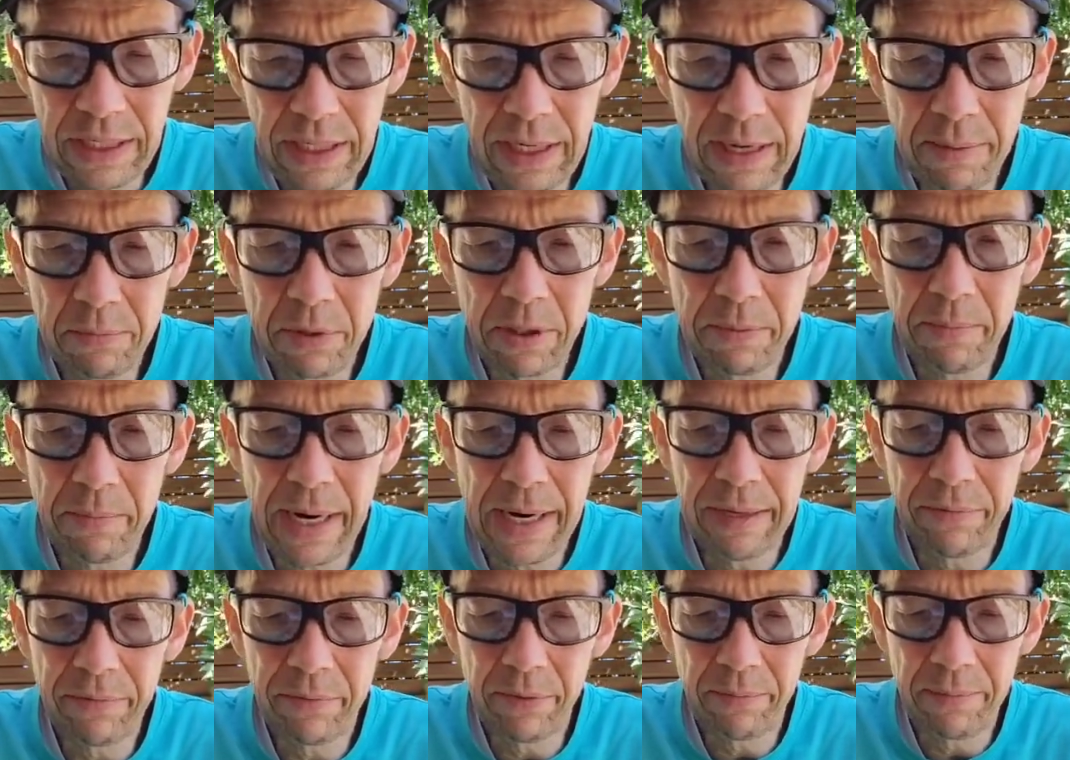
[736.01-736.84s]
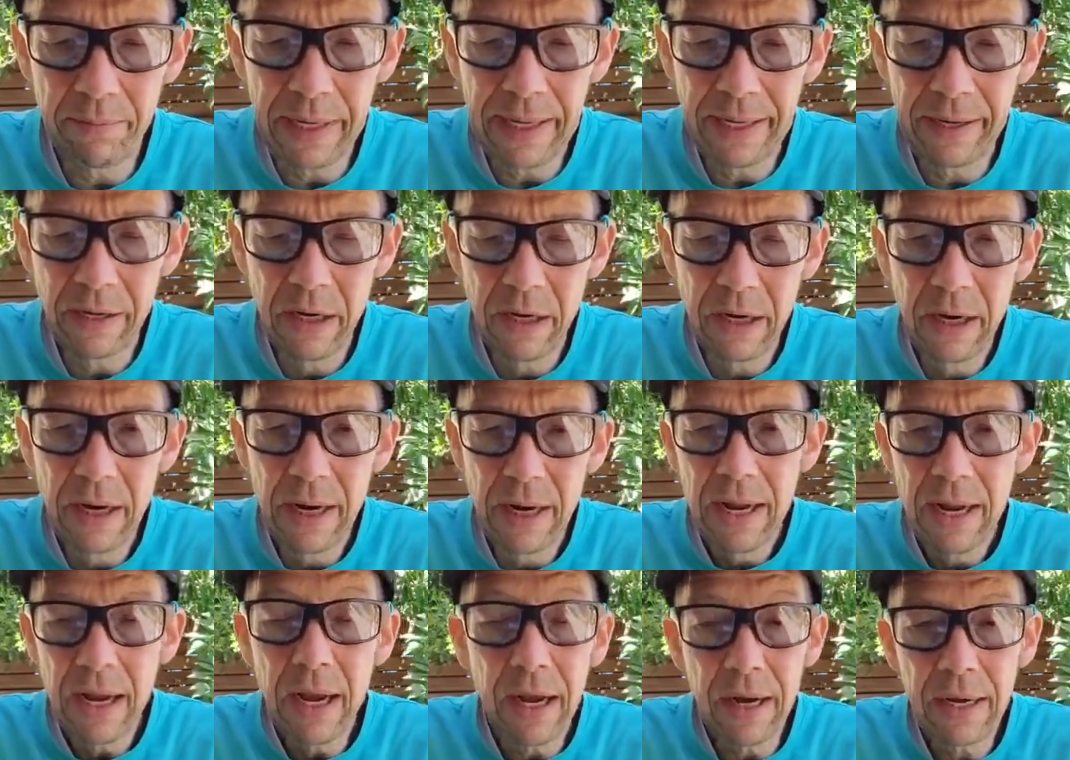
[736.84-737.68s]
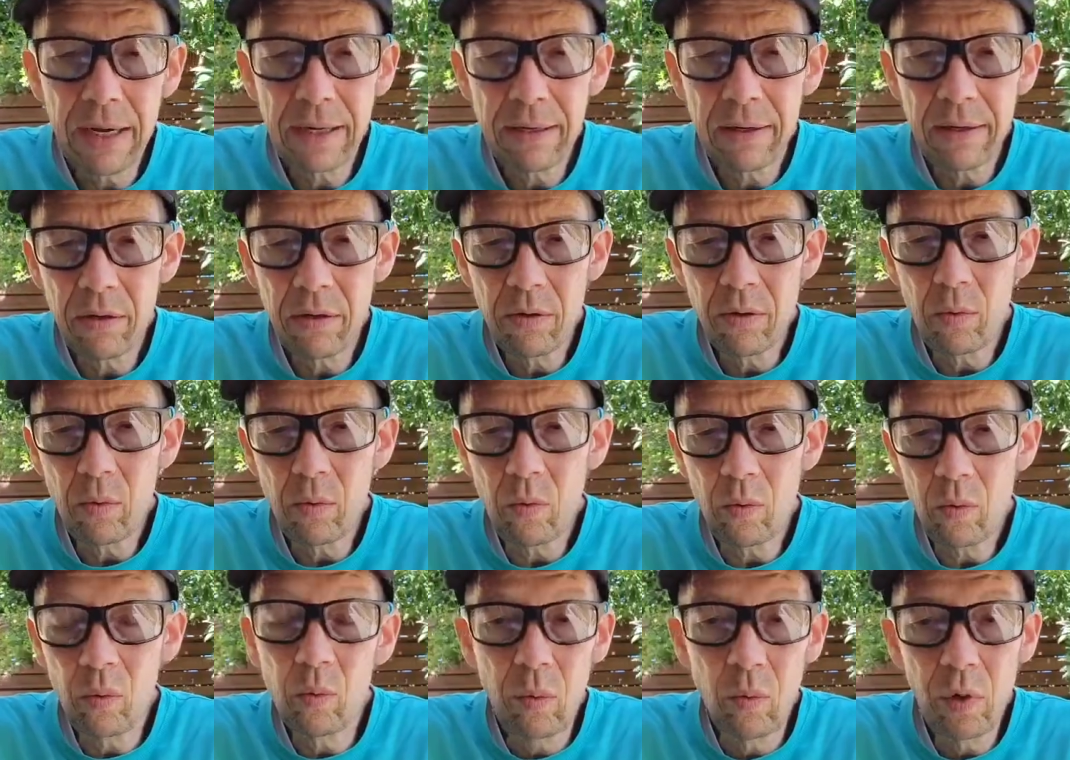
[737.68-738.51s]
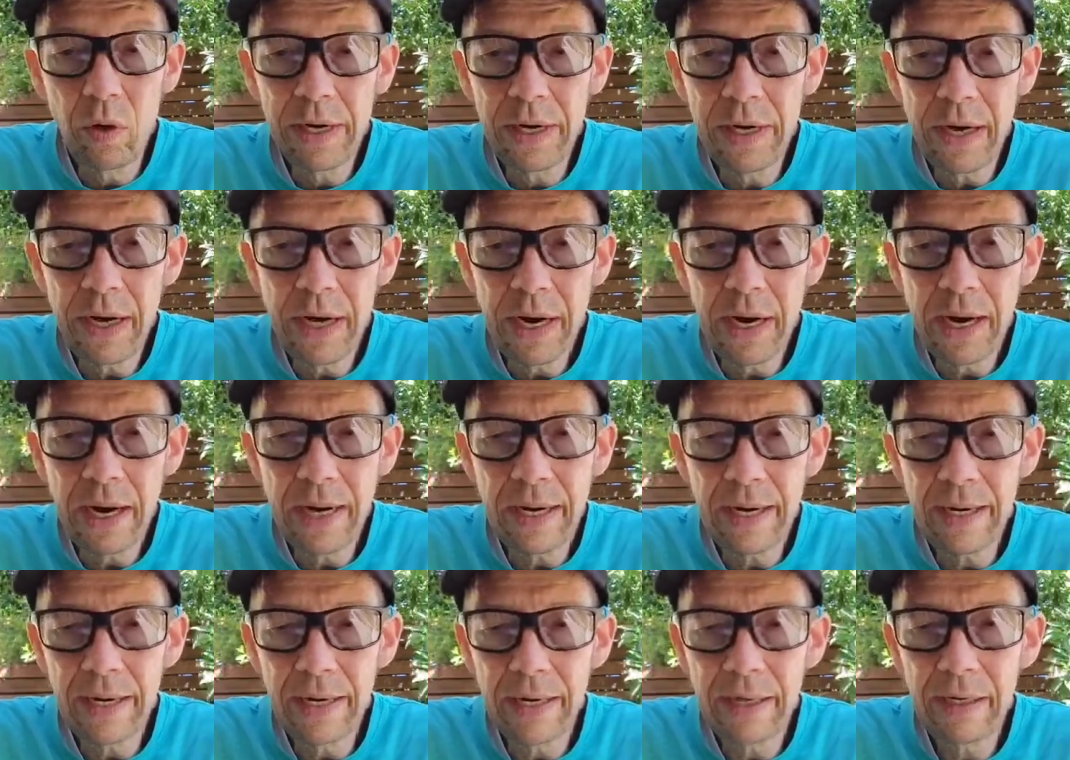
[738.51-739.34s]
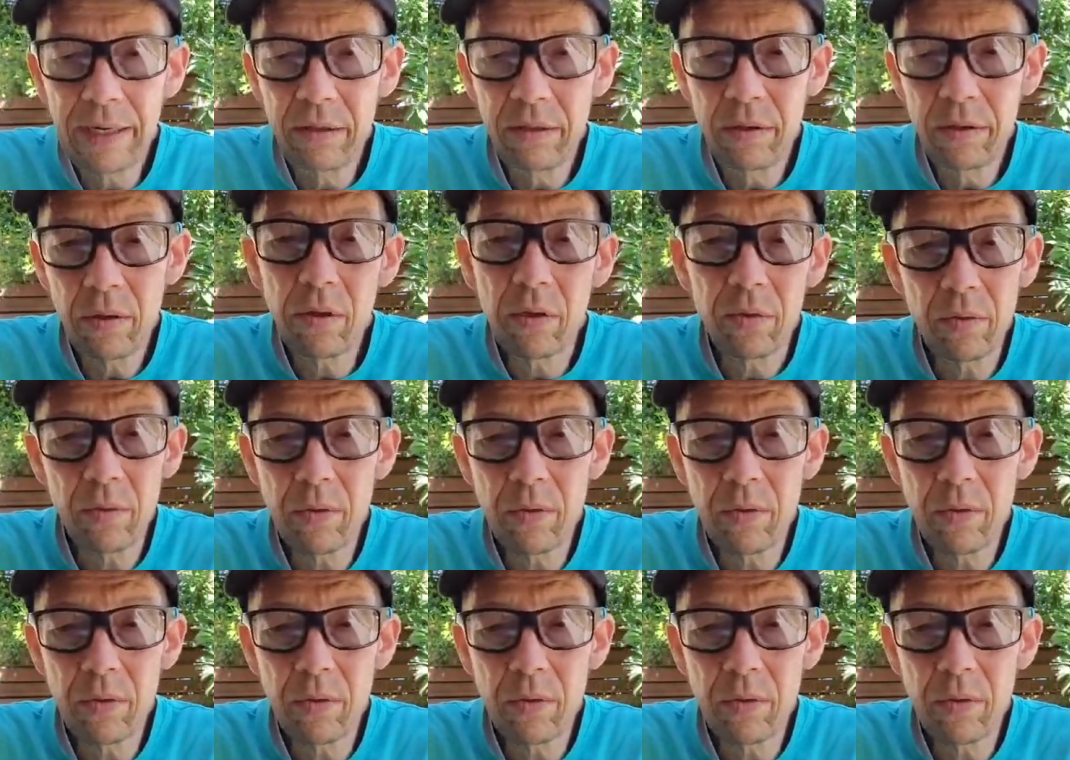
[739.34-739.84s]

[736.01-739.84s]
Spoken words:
ones that come to mind for me. Would I